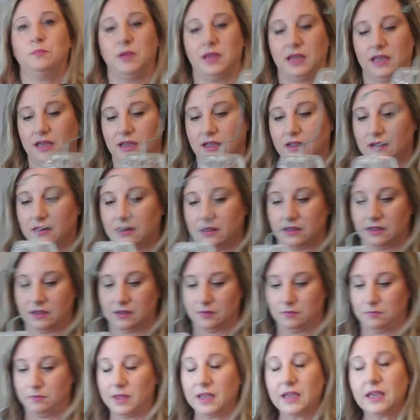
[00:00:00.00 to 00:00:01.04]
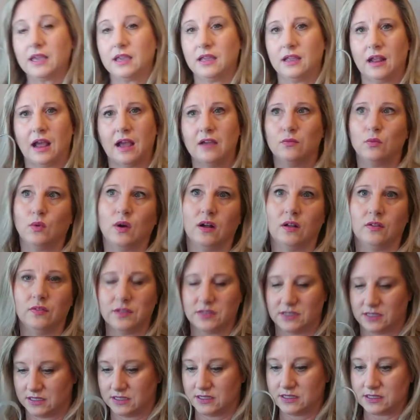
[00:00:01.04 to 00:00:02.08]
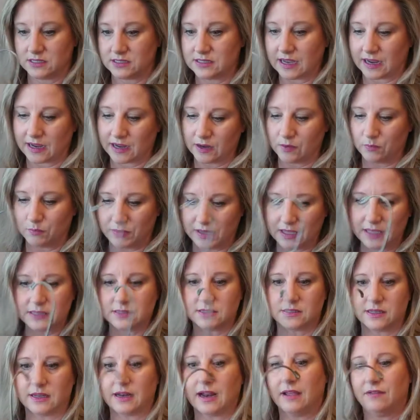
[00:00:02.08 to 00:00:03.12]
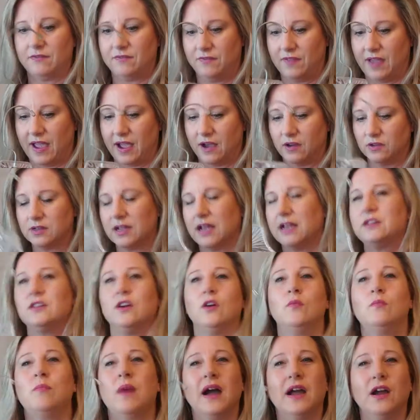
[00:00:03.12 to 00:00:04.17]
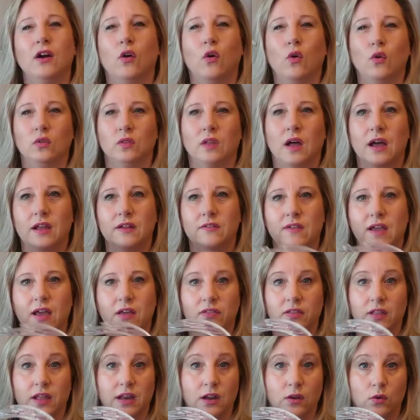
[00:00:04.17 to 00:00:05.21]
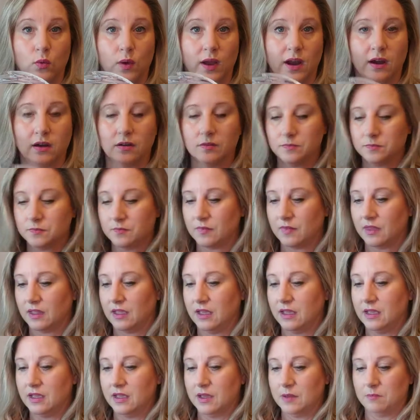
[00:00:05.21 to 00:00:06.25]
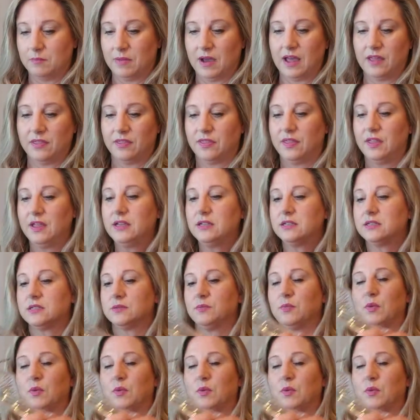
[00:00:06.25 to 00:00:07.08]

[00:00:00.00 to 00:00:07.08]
been picking, I, well, this is the second piece that I've found. I don't buy a whole lot of athletic wear, but this